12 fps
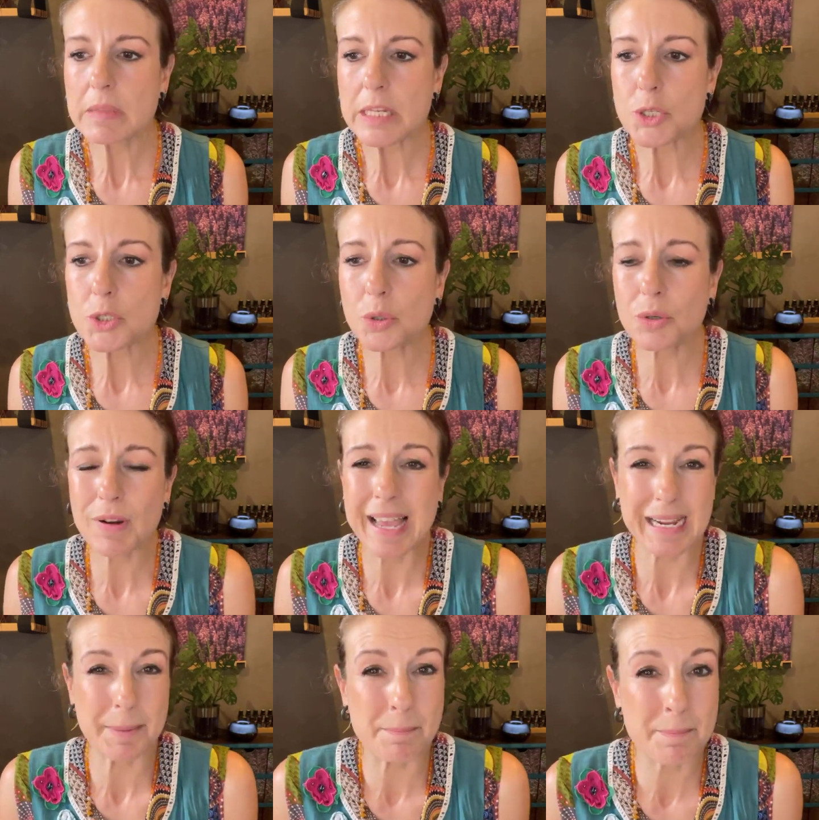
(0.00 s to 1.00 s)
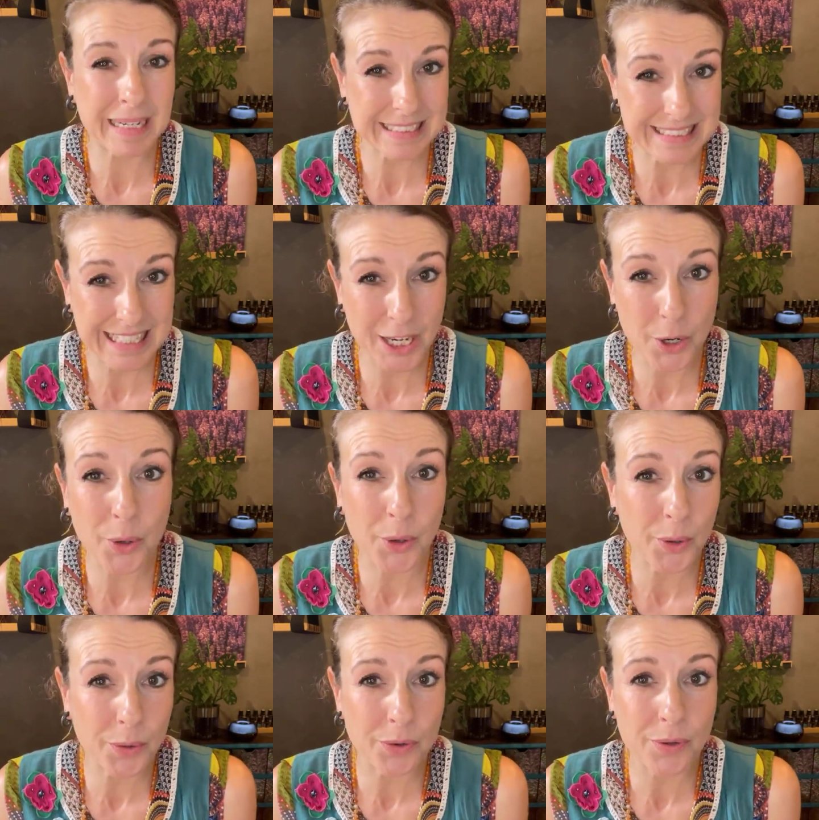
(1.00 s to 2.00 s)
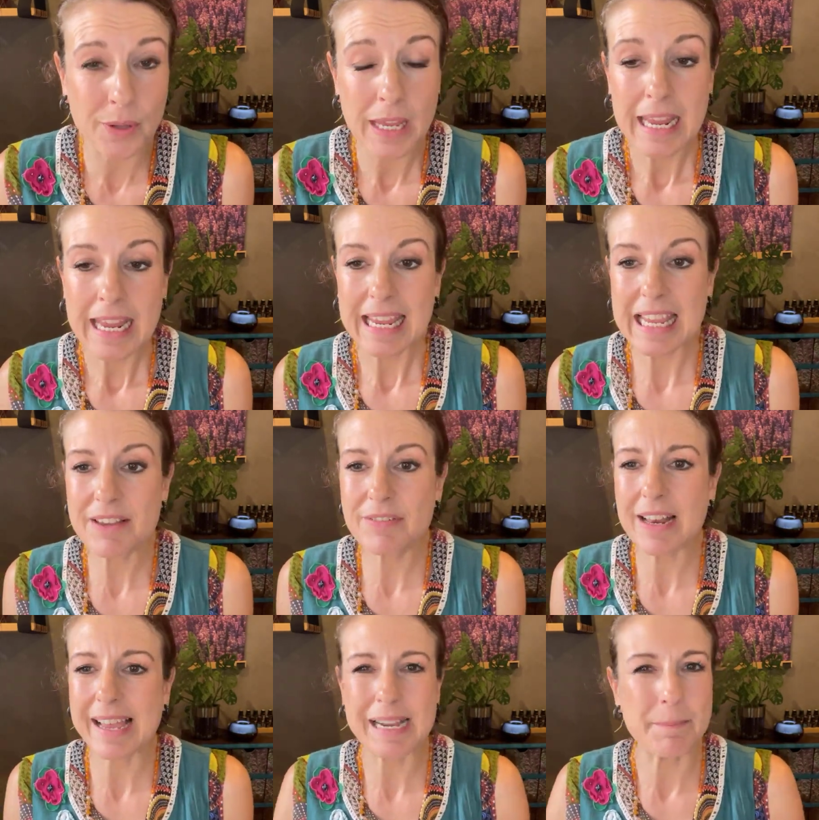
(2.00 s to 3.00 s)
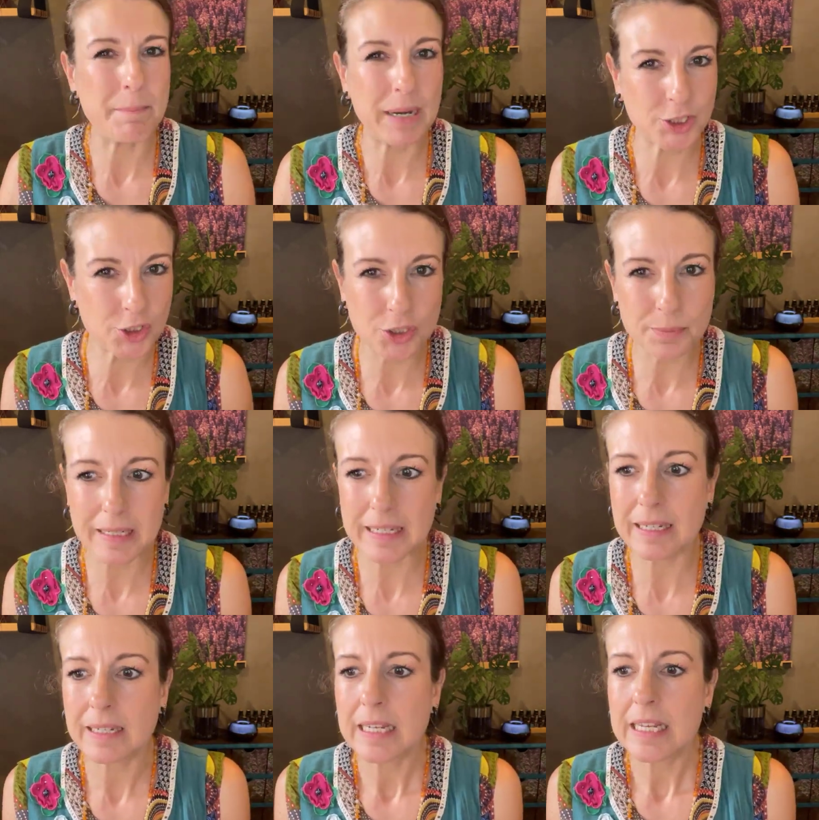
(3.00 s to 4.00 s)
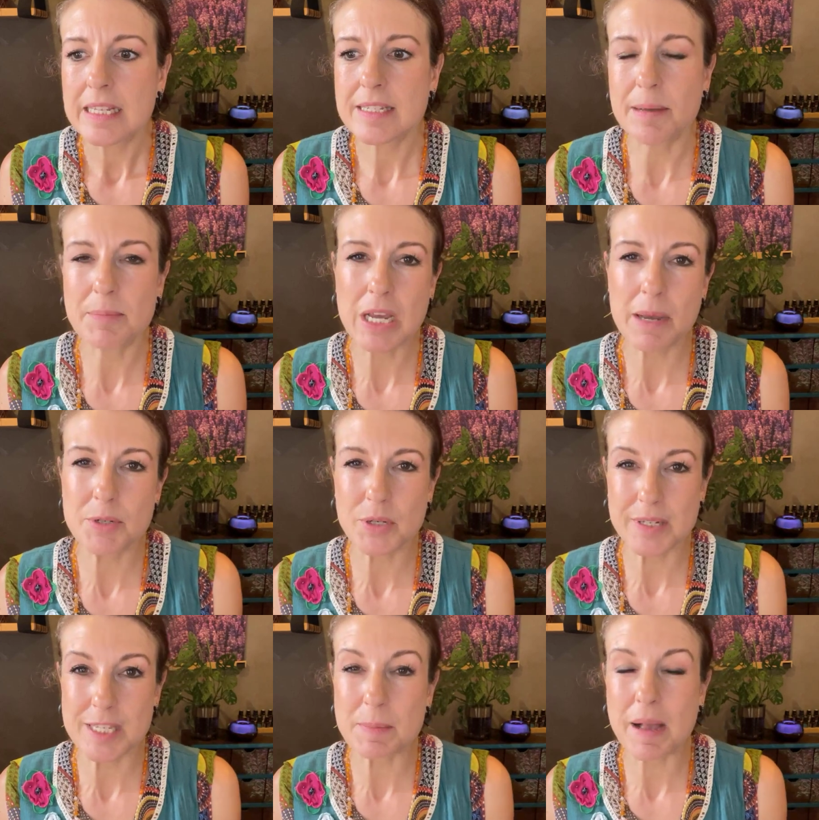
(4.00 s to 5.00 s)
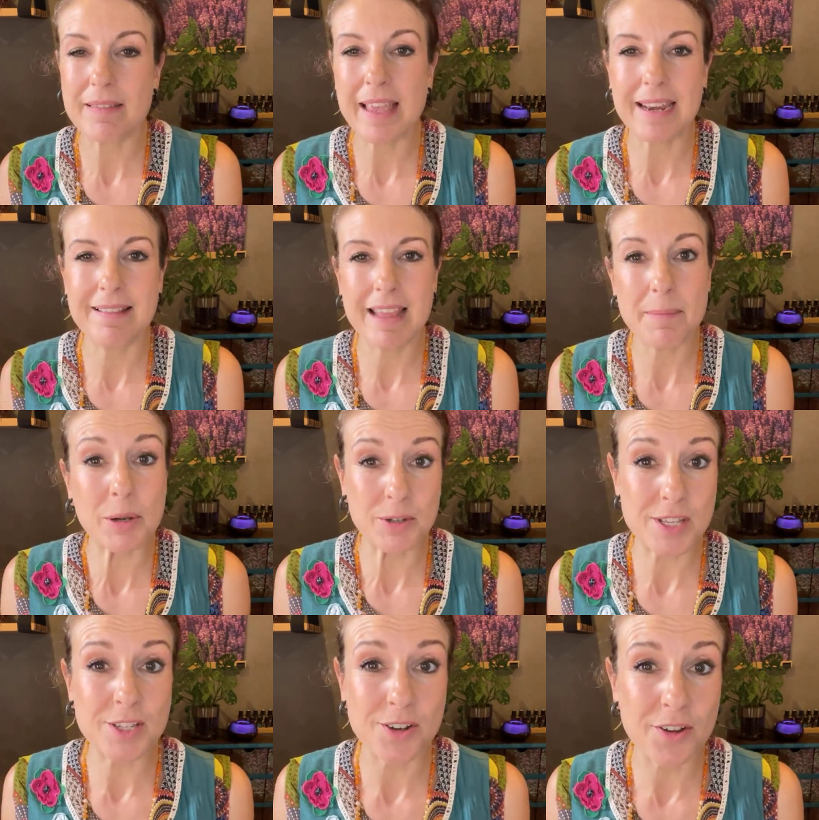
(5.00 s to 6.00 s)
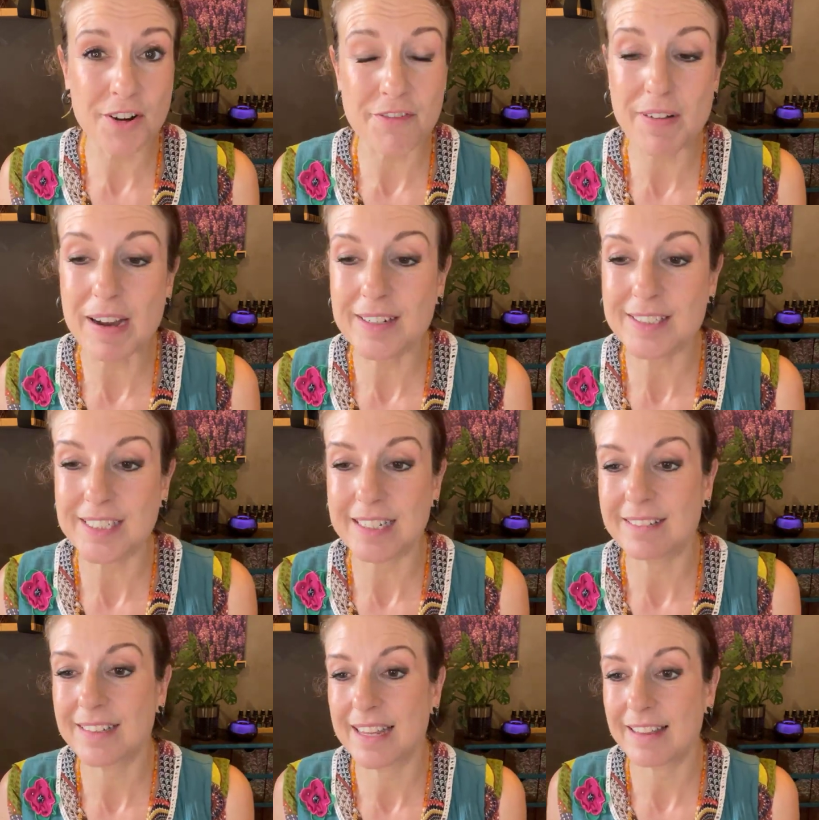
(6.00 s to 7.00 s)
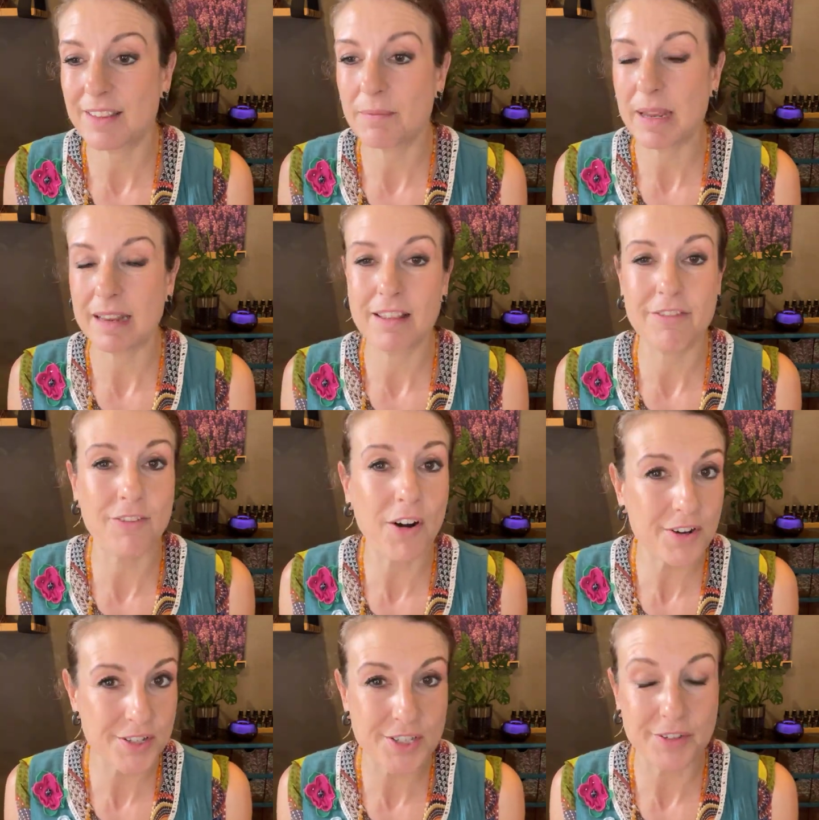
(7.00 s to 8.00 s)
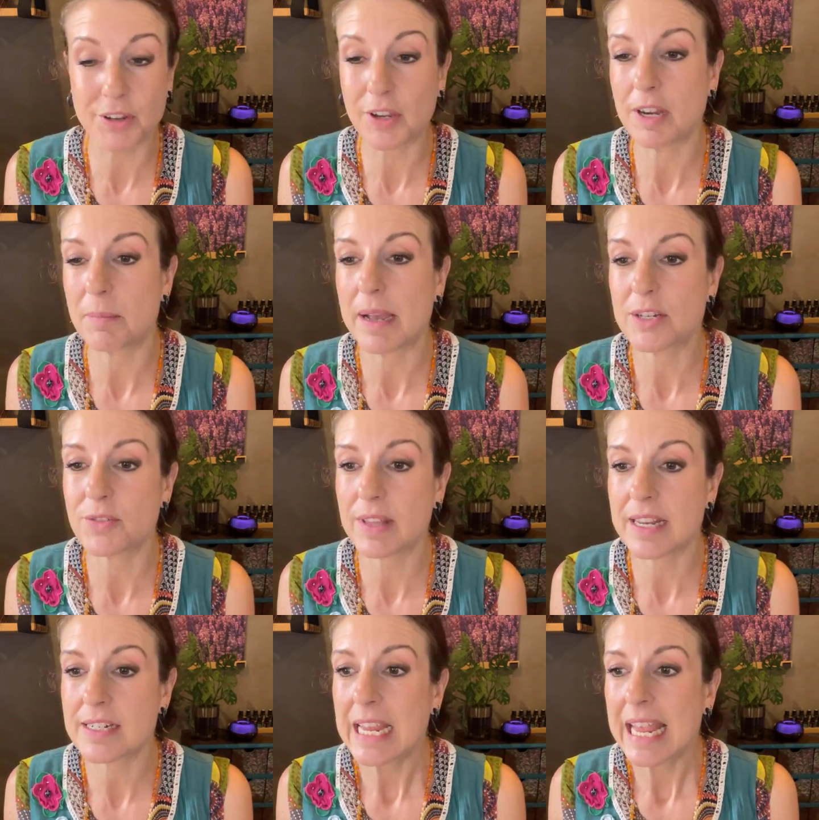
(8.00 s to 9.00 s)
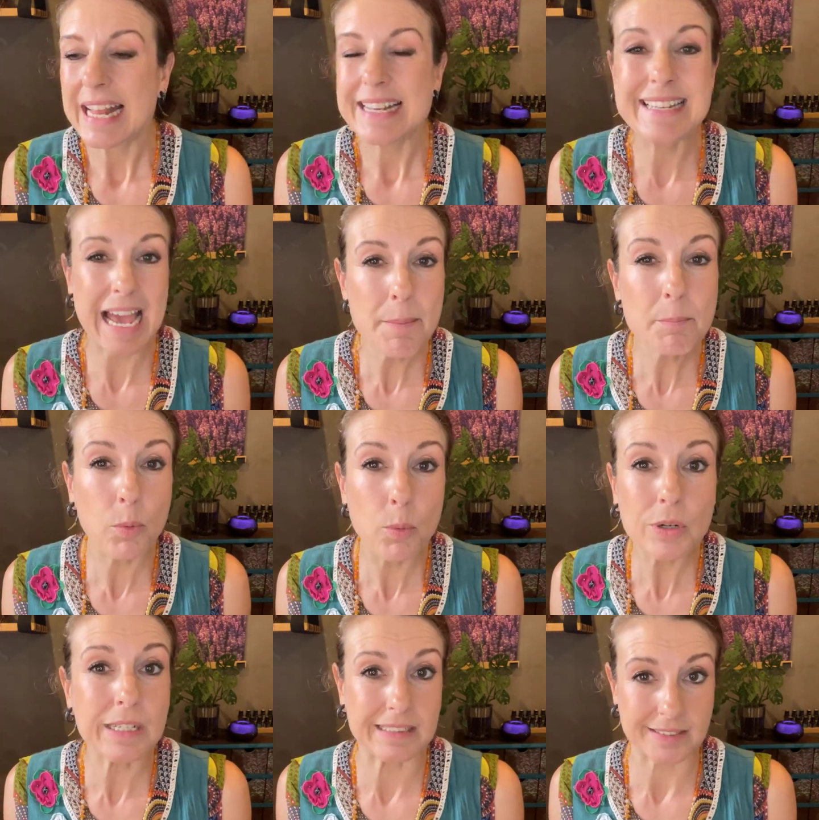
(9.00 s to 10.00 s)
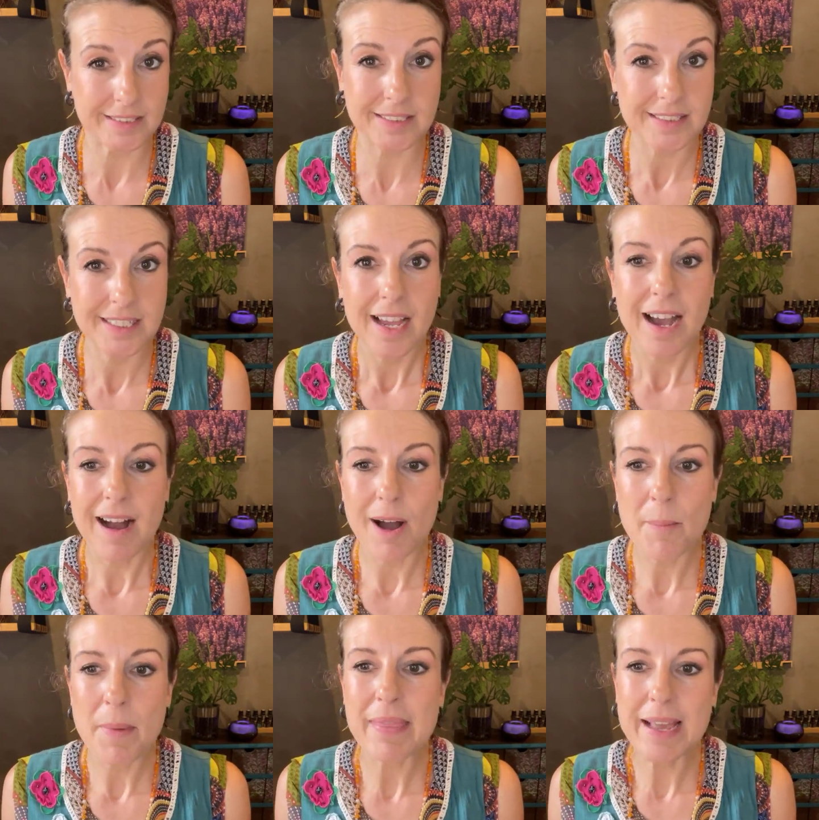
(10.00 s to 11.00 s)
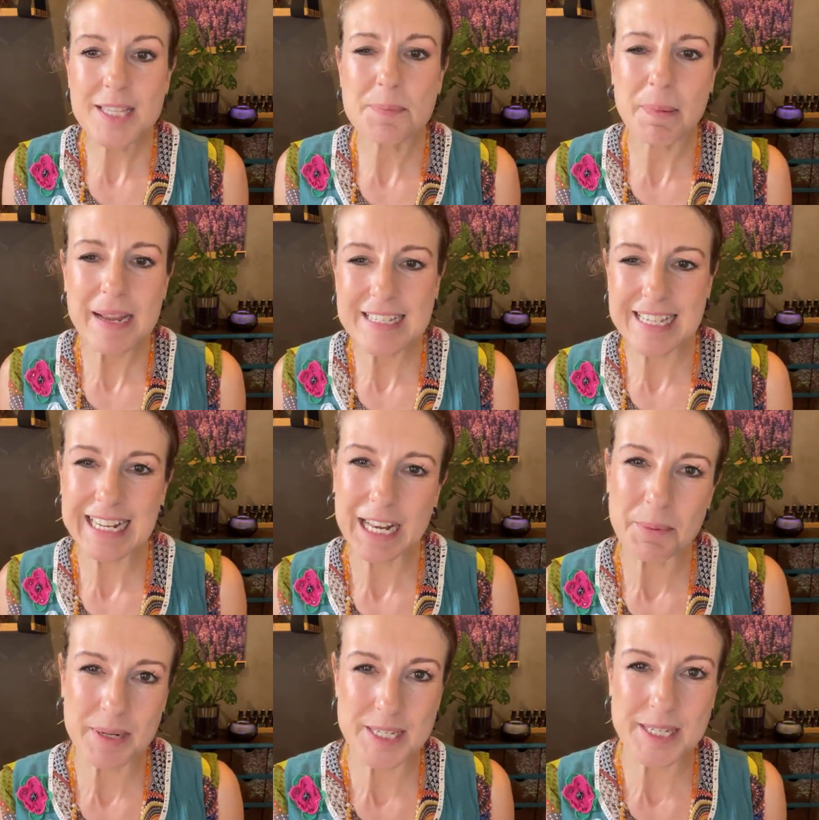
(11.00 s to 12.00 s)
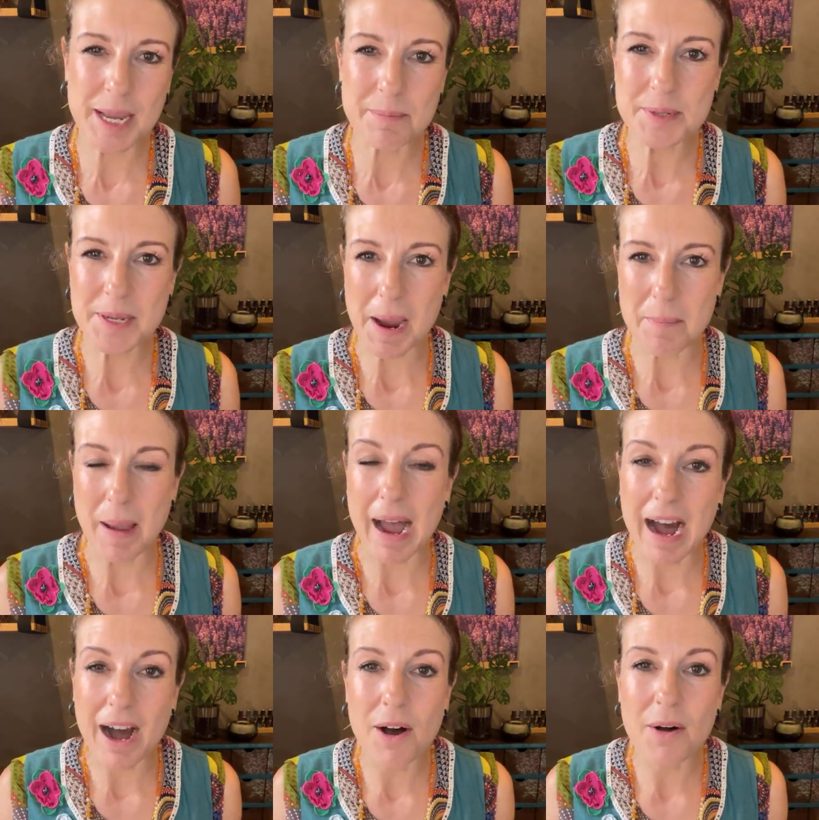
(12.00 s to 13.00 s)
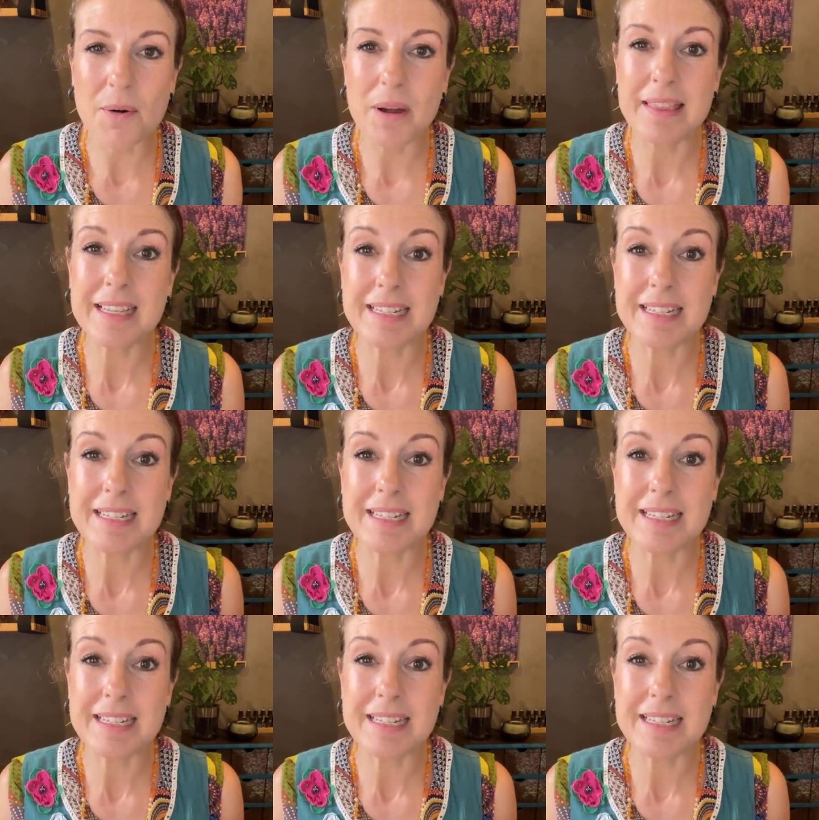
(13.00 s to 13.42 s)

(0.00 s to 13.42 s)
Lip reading: sort of like a musky earth, even like a mushroomy. Sometimes you can smell that in there because there's a lot of fungus in the forests, if you can imagine that. Damp woodlands. That's basically what sums up how the